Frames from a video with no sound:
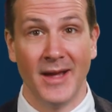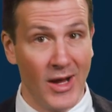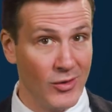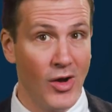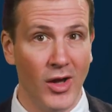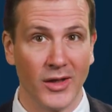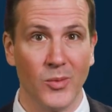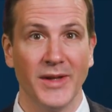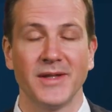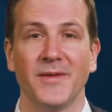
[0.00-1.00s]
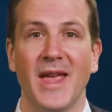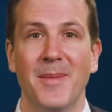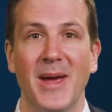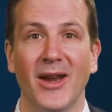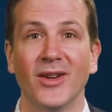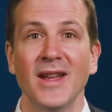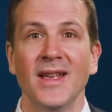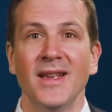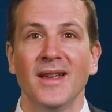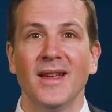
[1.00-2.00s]
alcoholic ones for that matter,
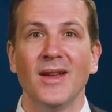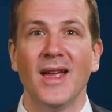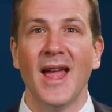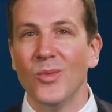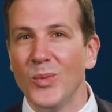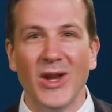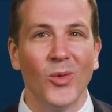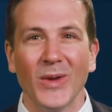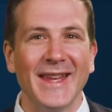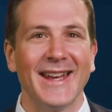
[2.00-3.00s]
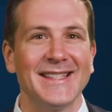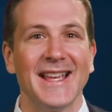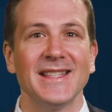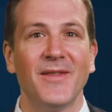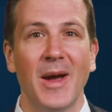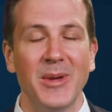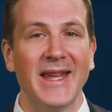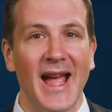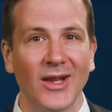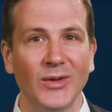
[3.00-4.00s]
and we don't really get a sense of how many
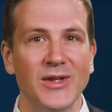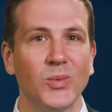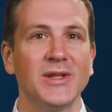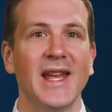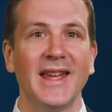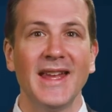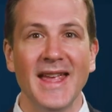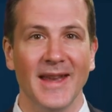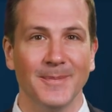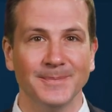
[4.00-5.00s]
calories we're taking in.